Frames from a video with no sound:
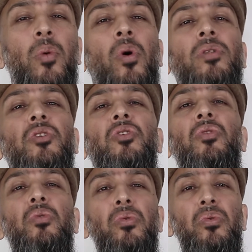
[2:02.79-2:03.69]
want
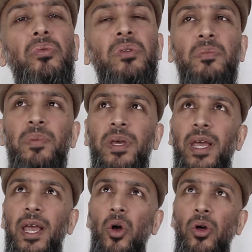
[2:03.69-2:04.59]
you to
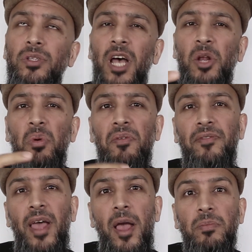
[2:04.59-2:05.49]
be in contact with
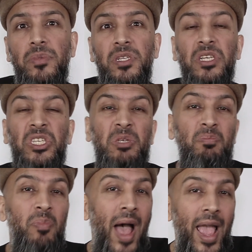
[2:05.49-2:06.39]
them to
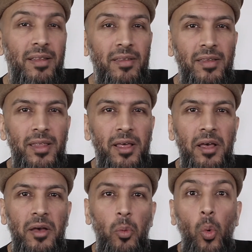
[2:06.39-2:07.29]
spite
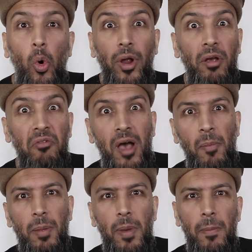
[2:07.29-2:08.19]
the warring
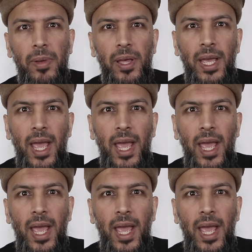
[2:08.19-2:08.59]
family member.